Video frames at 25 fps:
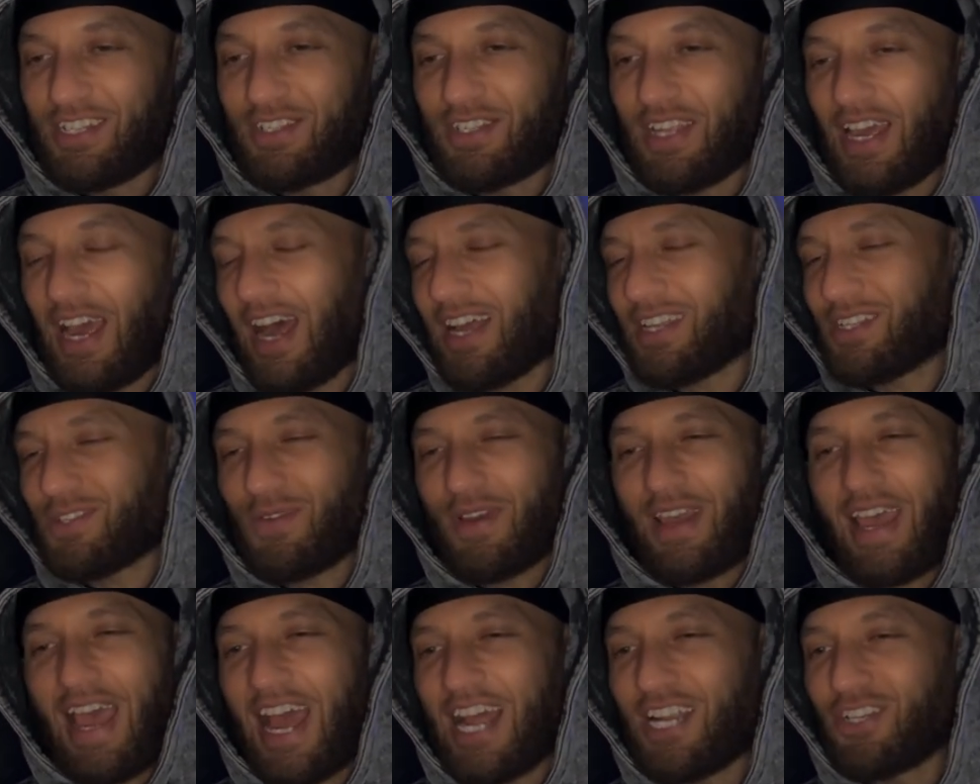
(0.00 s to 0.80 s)
I
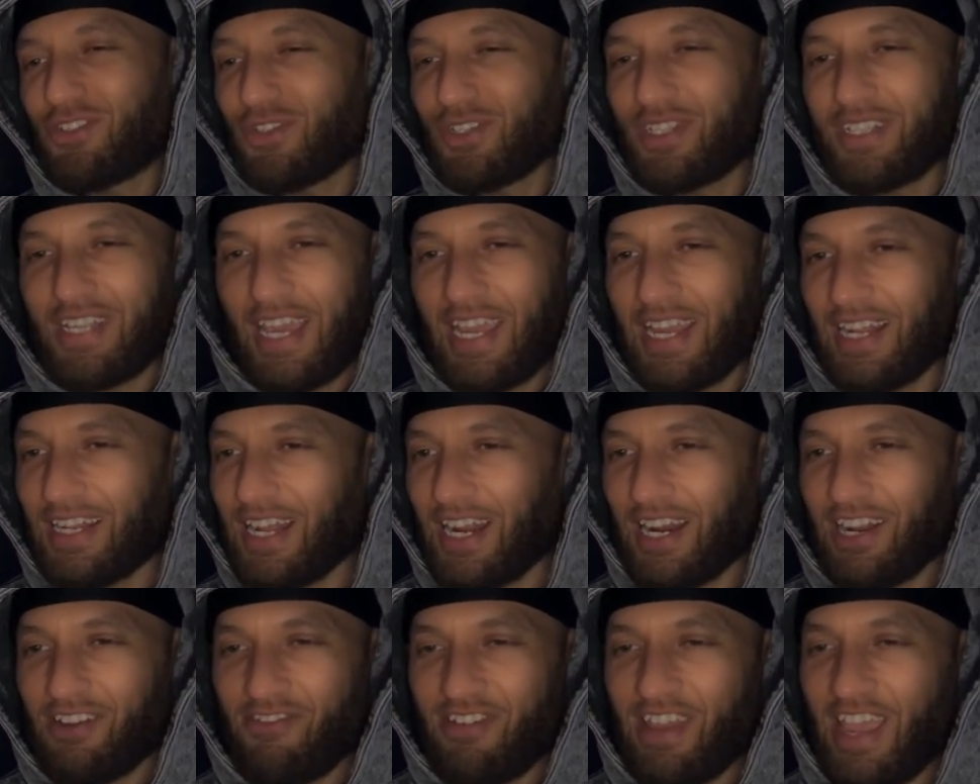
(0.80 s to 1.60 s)
swear Andrew Tate
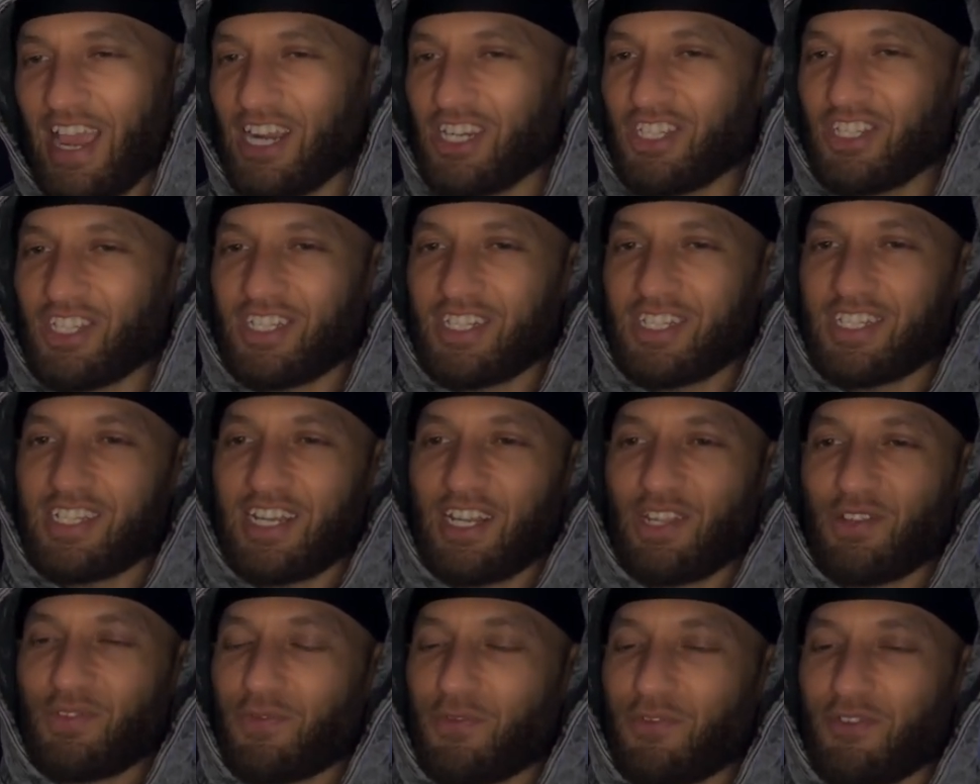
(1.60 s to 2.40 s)
done a reaction to
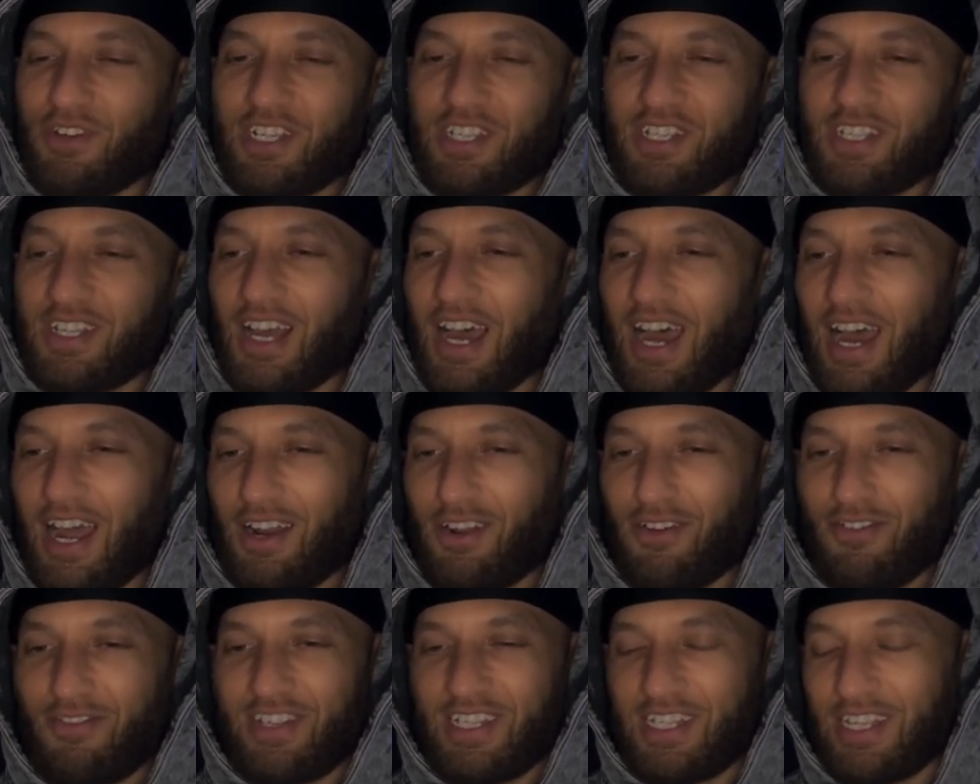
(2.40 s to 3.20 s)
this
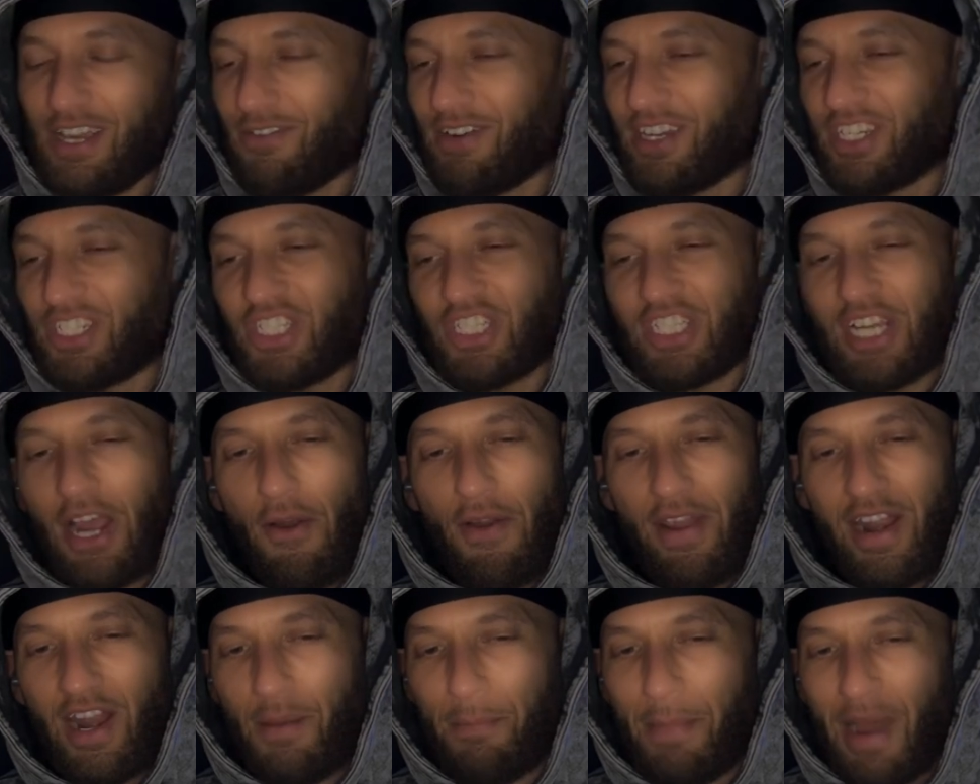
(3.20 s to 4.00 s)
freestyle, or he
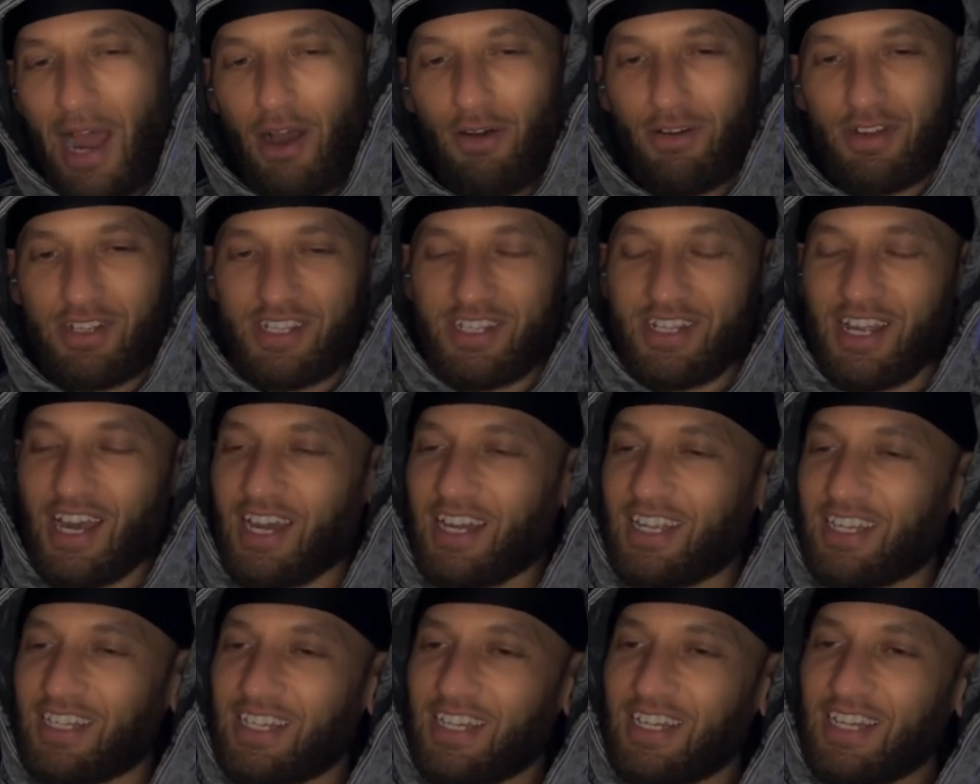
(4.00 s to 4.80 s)
shouted him out or
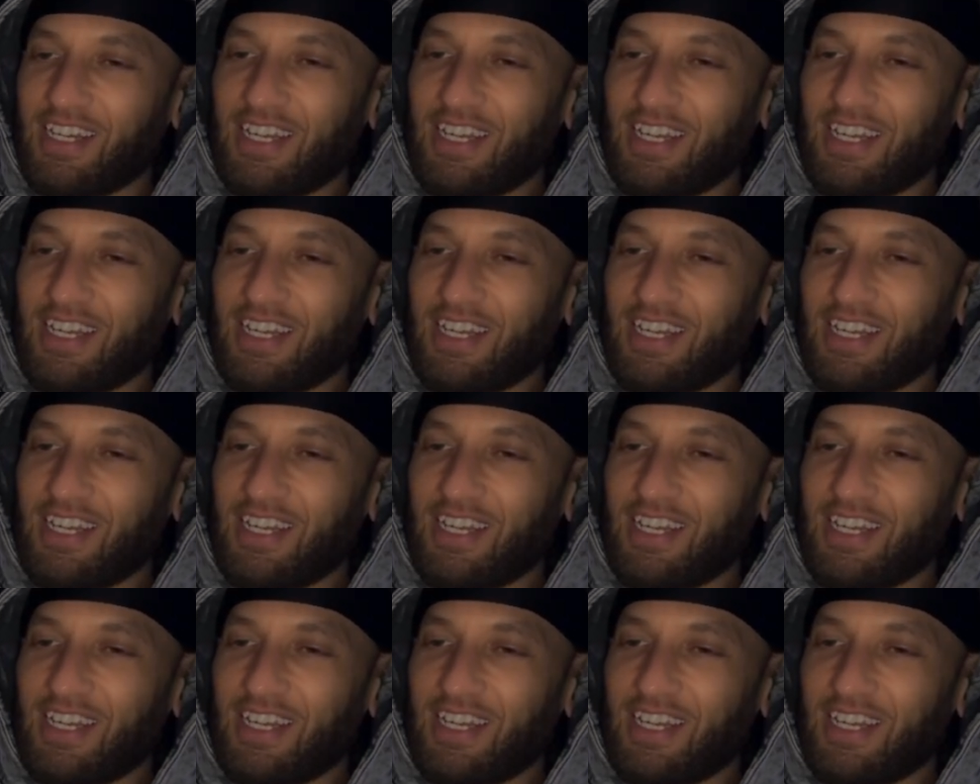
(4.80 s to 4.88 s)
something.